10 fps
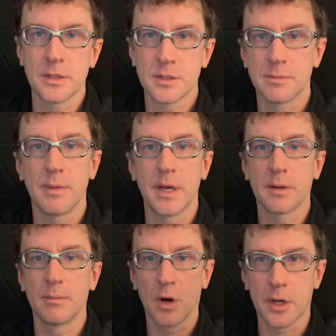to make a
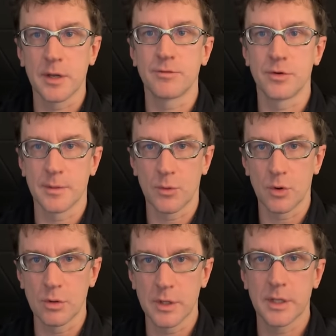market for them
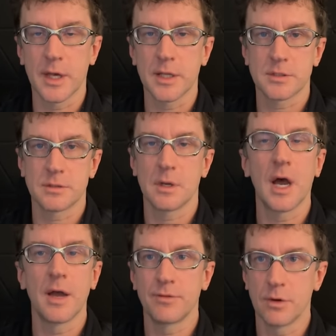early. That's
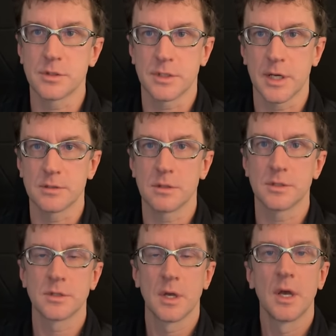iPhones and
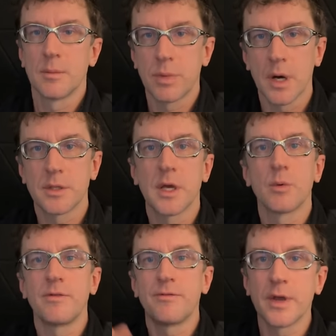Teslas. But then
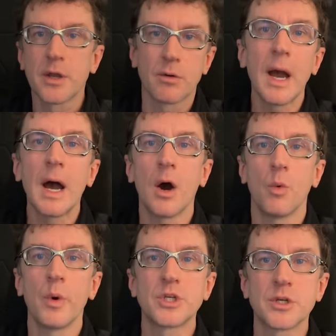we figure
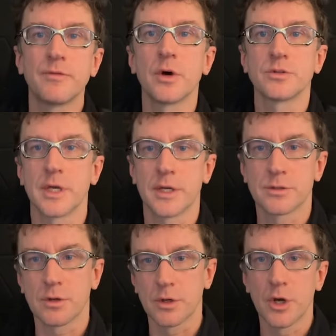out which of those
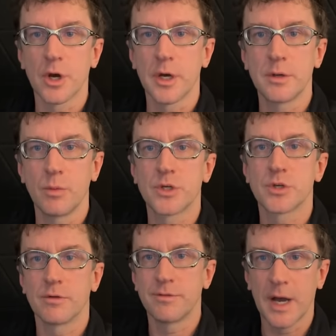things are good, which
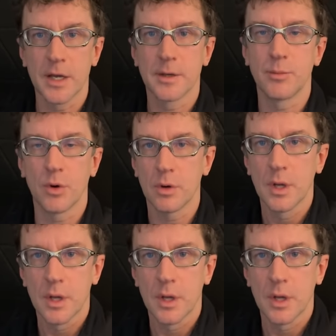are valuable,